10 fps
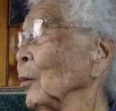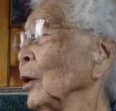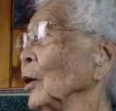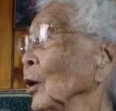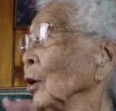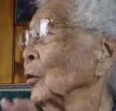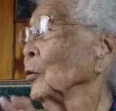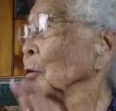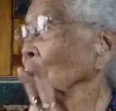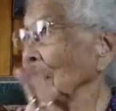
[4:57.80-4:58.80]
time
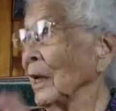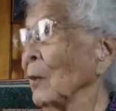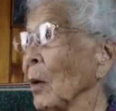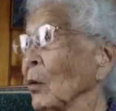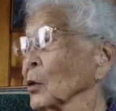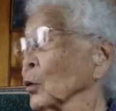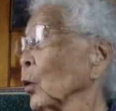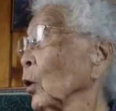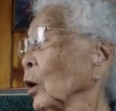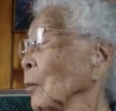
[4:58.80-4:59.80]
during the time I was
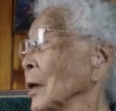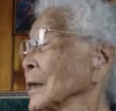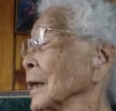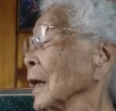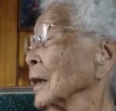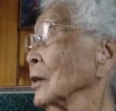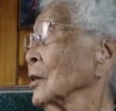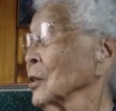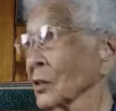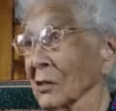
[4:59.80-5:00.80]
growing up, I said
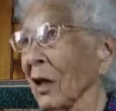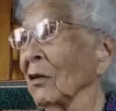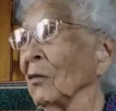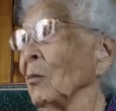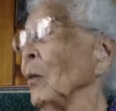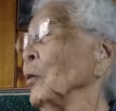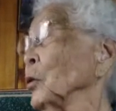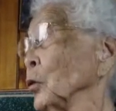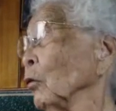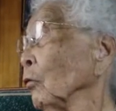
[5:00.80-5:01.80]
I remember
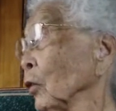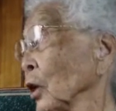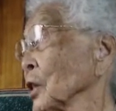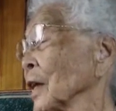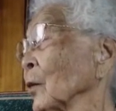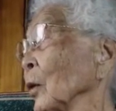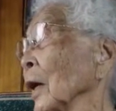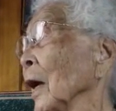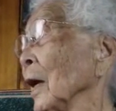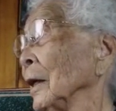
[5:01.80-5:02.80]
2 floods that we
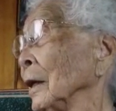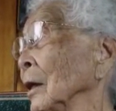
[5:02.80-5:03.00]
had.